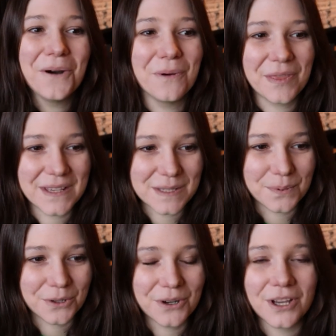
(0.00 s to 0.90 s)
with this
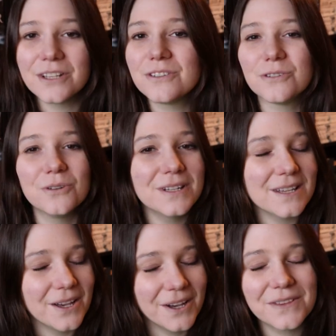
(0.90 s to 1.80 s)
book. As soon as
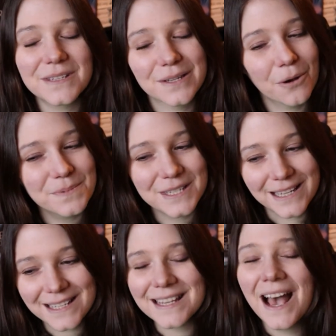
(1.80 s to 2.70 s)
I heard the
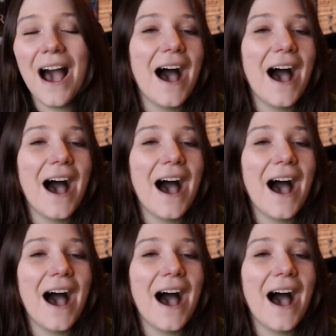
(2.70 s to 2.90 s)
synopsis,